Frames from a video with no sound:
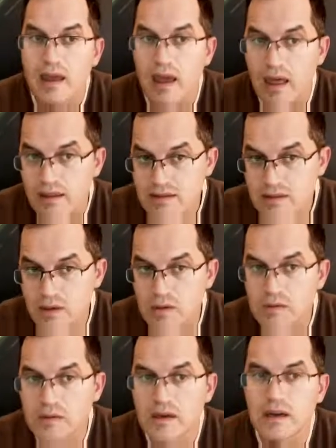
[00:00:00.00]

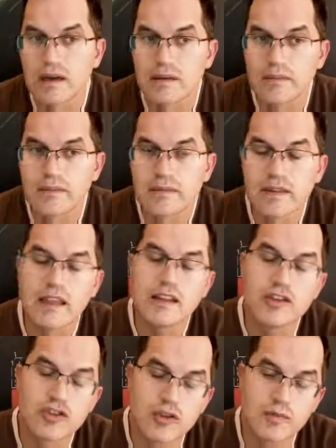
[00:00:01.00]
So then it
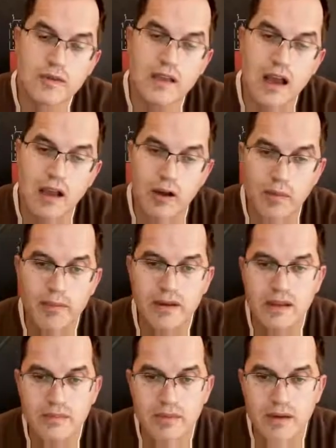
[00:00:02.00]
should be
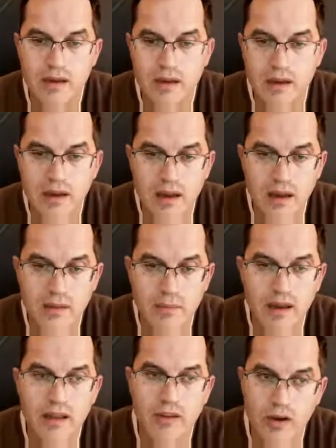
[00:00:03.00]
accompanied by
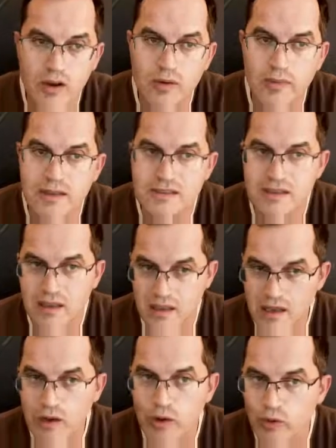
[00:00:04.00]
documents
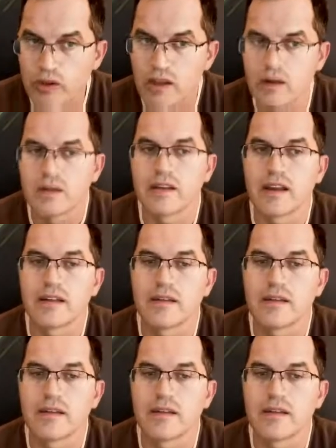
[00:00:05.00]
including all that.